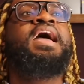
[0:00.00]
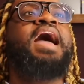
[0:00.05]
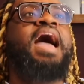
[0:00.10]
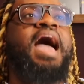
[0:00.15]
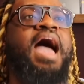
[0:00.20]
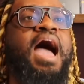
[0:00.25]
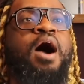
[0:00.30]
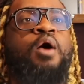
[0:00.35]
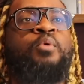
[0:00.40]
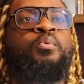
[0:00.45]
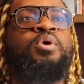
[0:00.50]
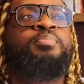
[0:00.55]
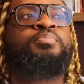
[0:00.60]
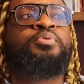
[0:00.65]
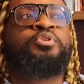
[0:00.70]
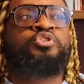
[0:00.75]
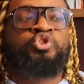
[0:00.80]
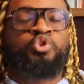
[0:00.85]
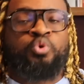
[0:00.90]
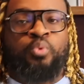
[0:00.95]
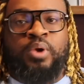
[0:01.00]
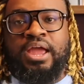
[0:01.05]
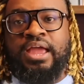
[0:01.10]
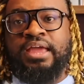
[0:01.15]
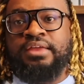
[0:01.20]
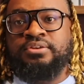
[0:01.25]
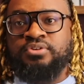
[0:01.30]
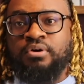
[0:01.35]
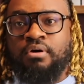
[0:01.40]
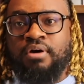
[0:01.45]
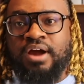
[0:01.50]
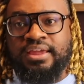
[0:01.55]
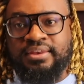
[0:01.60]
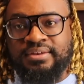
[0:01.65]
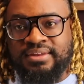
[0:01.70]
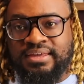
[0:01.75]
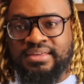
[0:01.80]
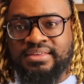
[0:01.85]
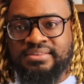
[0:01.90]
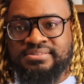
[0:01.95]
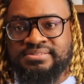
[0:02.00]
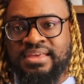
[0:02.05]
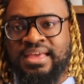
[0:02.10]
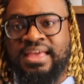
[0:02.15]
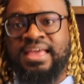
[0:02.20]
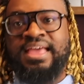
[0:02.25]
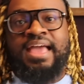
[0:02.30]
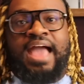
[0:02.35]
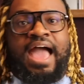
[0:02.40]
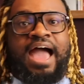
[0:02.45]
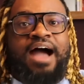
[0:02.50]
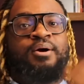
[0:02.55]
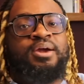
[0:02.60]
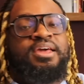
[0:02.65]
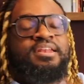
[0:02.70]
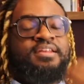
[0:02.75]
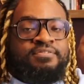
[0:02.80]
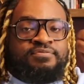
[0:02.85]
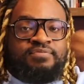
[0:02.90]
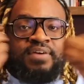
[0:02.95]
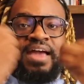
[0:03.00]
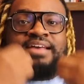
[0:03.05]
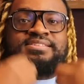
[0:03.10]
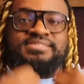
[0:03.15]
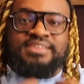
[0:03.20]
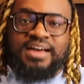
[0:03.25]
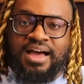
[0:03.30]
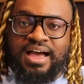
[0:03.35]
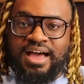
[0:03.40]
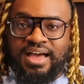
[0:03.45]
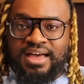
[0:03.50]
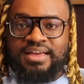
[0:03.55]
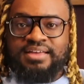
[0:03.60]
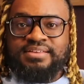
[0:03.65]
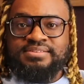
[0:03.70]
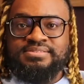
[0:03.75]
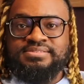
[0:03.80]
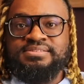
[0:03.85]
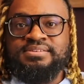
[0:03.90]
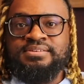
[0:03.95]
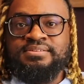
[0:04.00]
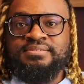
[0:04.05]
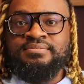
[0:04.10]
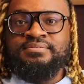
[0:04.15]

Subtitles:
how we portray darkness, how it affects us.